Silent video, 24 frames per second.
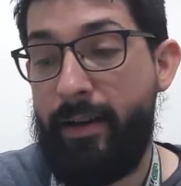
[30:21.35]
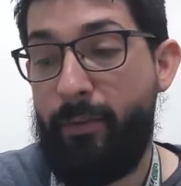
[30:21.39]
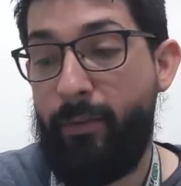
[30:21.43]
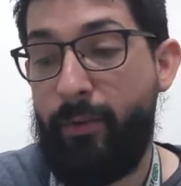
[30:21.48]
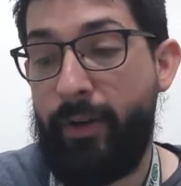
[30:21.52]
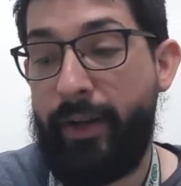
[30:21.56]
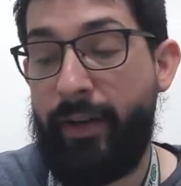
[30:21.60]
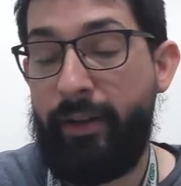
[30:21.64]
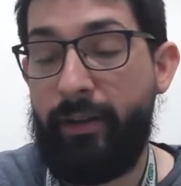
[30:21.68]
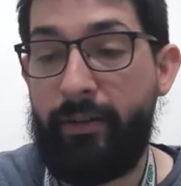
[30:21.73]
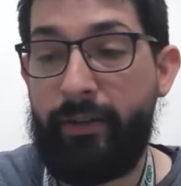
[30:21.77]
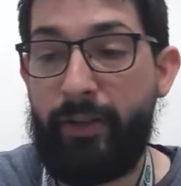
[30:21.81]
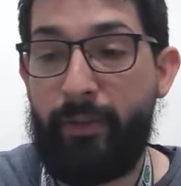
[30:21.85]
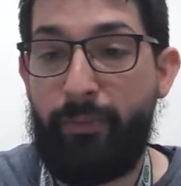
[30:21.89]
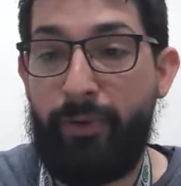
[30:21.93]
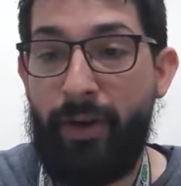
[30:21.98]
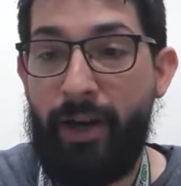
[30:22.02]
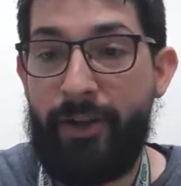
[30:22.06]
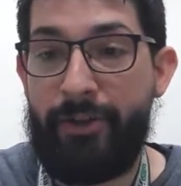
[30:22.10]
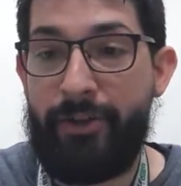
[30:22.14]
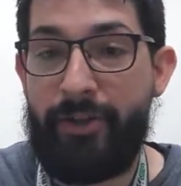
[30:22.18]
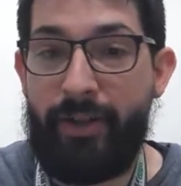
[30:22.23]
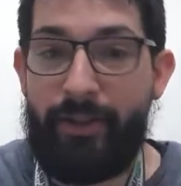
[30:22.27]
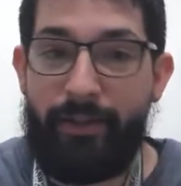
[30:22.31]
working on the
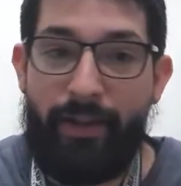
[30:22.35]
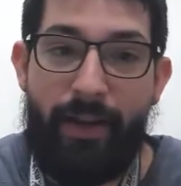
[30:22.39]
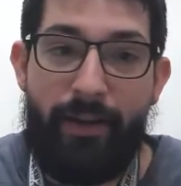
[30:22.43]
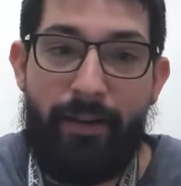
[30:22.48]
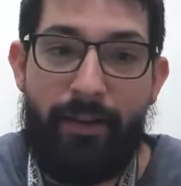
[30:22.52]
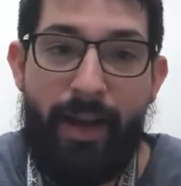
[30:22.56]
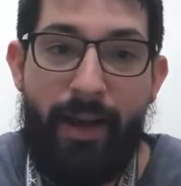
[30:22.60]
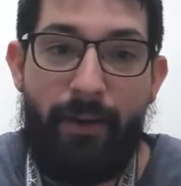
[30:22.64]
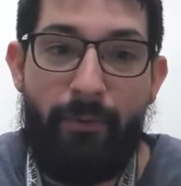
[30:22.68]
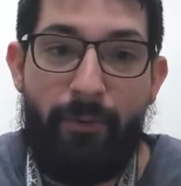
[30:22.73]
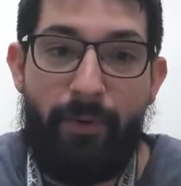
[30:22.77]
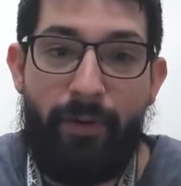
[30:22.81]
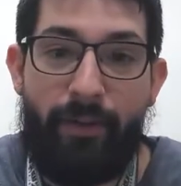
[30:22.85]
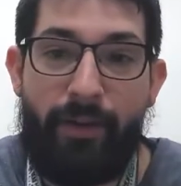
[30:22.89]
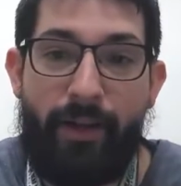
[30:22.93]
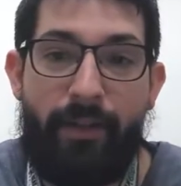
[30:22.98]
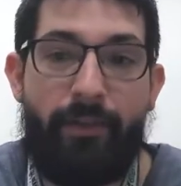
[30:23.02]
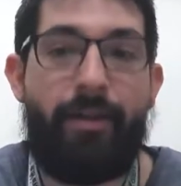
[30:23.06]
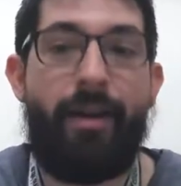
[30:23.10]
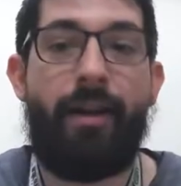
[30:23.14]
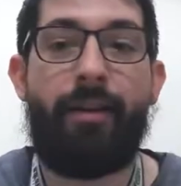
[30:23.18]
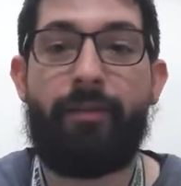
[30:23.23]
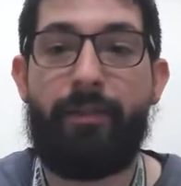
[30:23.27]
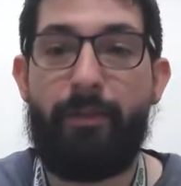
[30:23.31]
project, I networked,
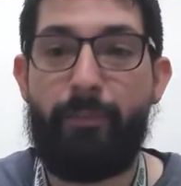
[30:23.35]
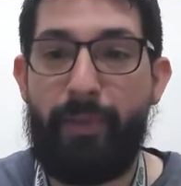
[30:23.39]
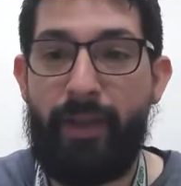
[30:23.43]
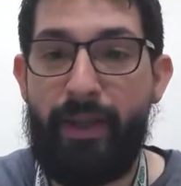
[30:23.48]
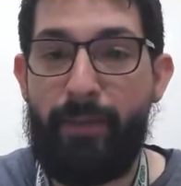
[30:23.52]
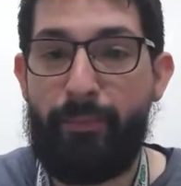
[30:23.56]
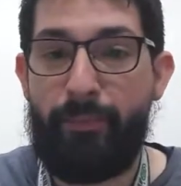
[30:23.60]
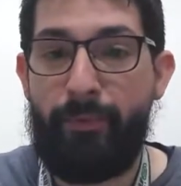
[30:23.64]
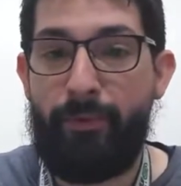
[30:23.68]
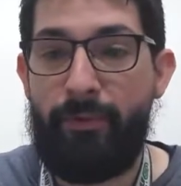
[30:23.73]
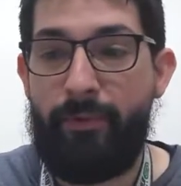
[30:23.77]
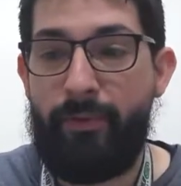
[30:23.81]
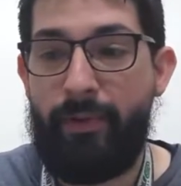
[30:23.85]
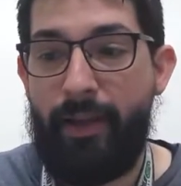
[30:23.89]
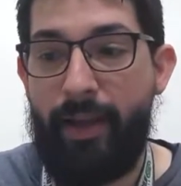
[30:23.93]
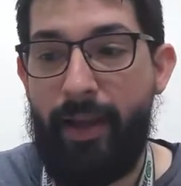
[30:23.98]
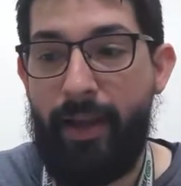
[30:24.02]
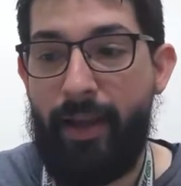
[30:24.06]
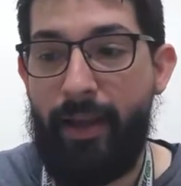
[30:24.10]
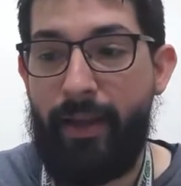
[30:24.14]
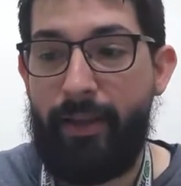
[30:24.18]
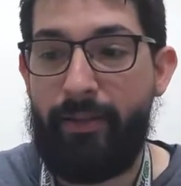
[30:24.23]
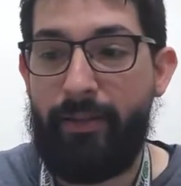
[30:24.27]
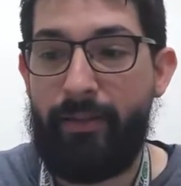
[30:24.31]
I talked to people,
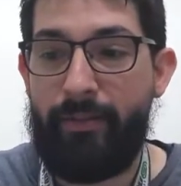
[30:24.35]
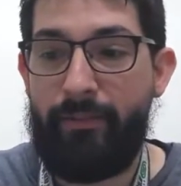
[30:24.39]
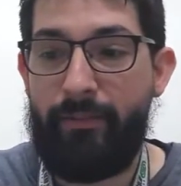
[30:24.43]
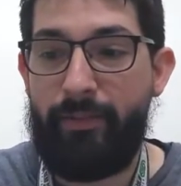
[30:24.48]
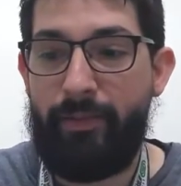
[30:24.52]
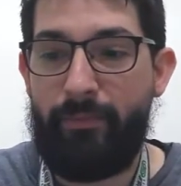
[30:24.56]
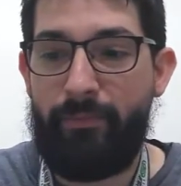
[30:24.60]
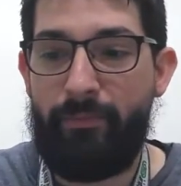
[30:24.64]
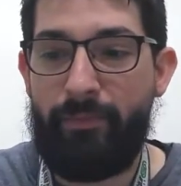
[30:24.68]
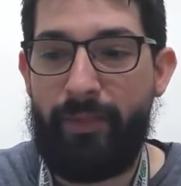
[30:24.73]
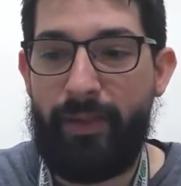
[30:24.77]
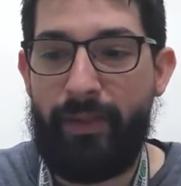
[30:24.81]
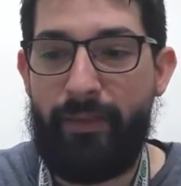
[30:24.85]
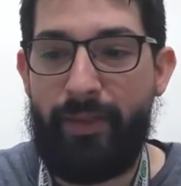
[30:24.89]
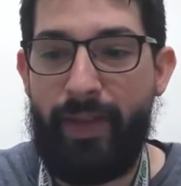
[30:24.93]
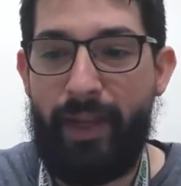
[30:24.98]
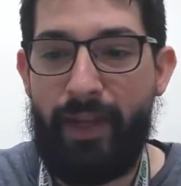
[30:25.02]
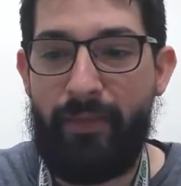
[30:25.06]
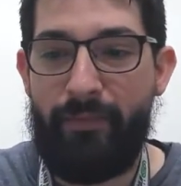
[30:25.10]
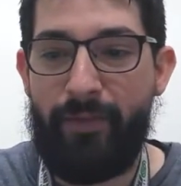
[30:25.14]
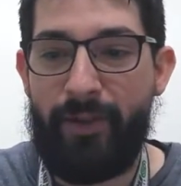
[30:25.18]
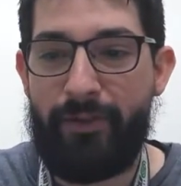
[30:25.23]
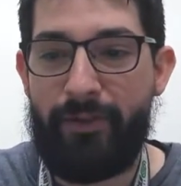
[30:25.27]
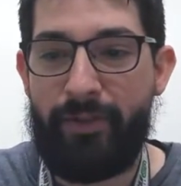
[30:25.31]
and
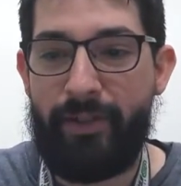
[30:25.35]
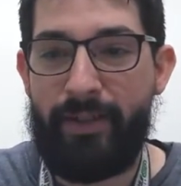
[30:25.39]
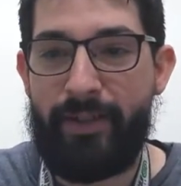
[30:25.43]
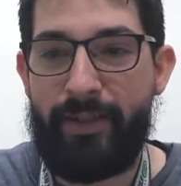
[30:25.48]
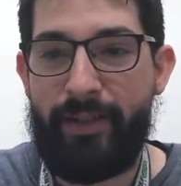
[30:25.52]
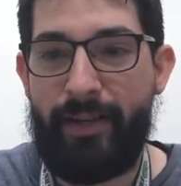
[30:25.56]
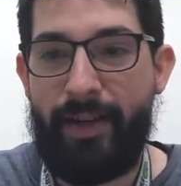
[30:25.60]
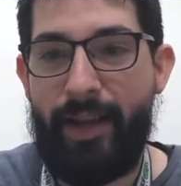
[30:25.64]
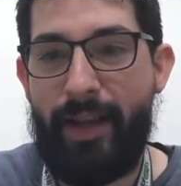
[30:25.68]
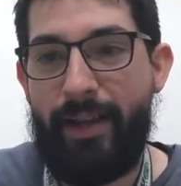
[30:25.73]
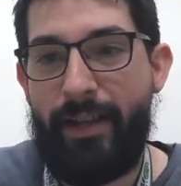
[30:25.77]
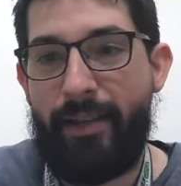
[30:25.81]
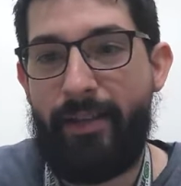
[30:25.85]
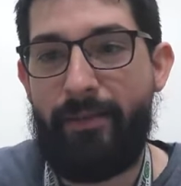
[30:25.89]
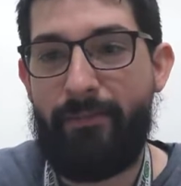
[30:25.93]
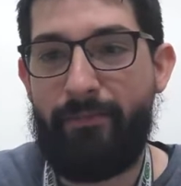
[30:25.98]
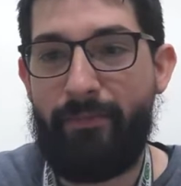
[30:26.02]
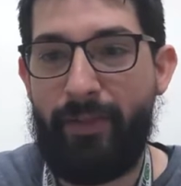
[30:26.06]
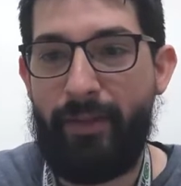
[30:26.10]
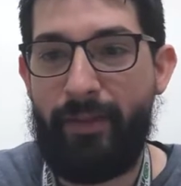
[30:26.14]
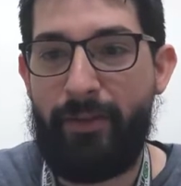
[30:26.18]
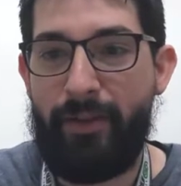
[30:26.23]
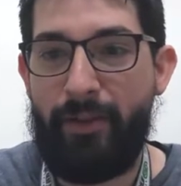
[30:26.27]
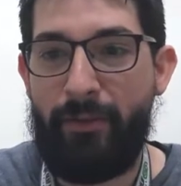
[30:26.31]
they eventually said, "Hey,
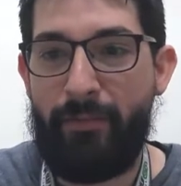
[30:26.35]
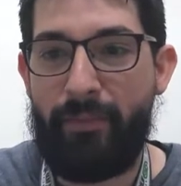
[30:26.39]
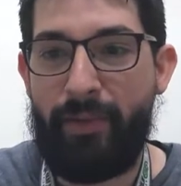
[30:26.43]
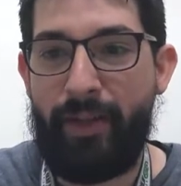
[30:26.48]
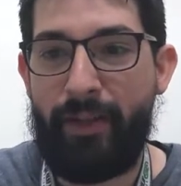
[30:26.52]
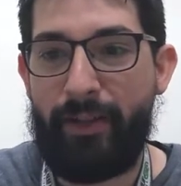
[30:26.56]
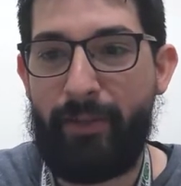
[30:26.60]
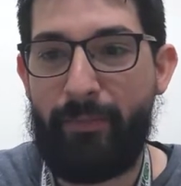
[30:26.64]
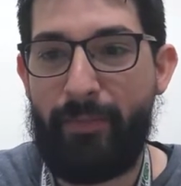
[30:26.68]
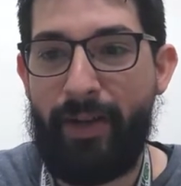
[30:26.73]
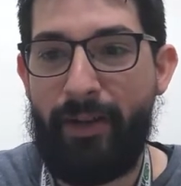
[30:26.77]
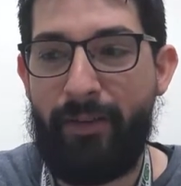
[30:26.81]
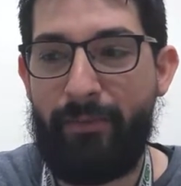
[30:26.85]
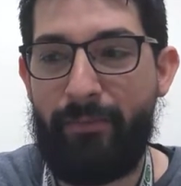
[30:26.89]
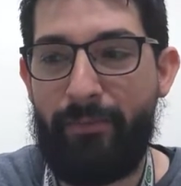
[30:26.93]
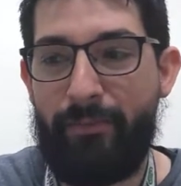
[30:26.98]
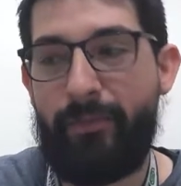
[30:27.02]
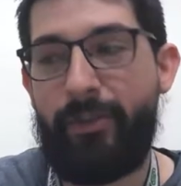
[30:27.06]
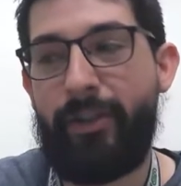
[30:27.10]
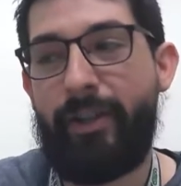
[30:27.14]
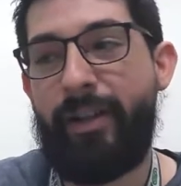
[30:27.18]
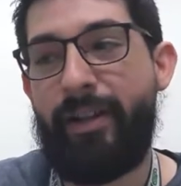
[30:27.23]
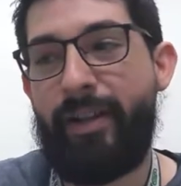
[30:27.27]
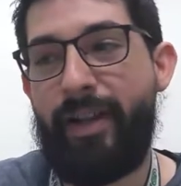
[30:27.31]
think about
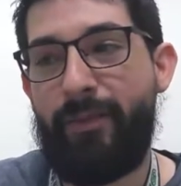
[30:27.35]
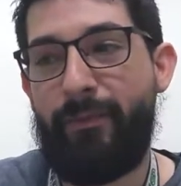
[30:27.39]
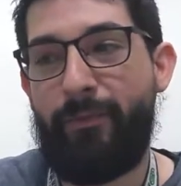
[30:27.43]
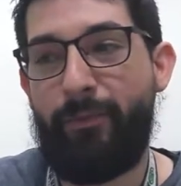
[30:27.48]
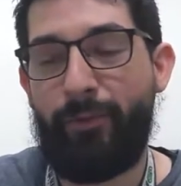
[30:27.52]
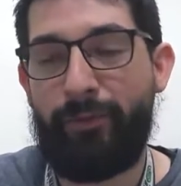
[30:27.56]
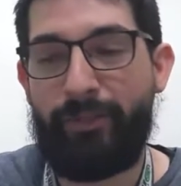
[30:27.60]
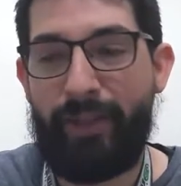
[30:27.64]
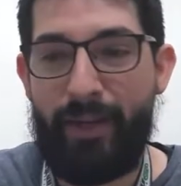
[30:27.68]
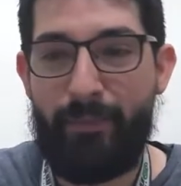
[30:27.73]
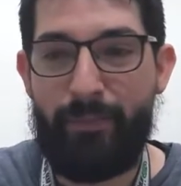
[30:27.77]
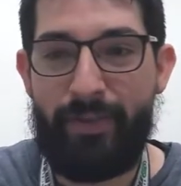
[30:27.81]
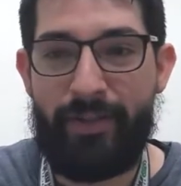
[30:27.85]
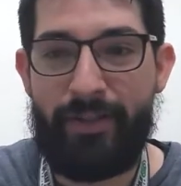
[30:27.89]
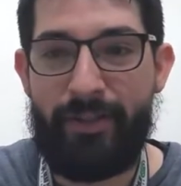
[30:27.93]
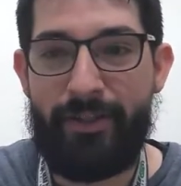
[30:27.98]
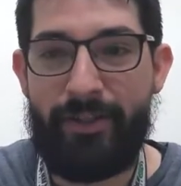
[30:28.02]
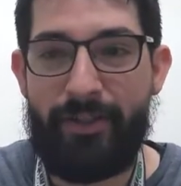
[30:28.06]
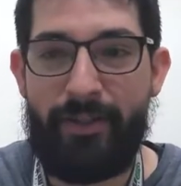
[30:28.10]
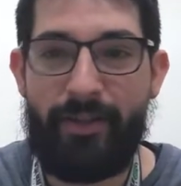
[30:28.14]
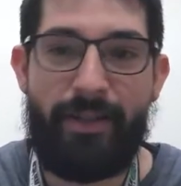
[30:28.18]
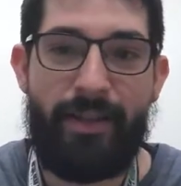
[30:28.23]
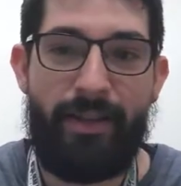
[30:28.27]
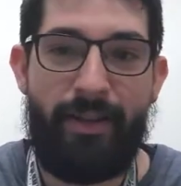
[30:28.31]
looking at full-time
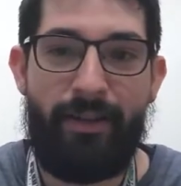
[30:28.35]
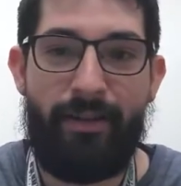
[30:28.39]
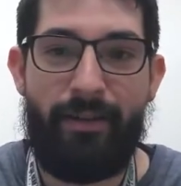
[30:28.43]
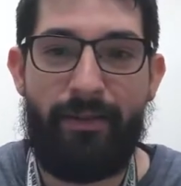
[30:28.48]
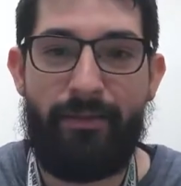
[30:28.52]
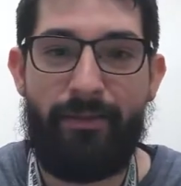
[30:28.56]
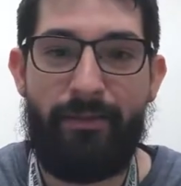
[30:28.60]
positions here."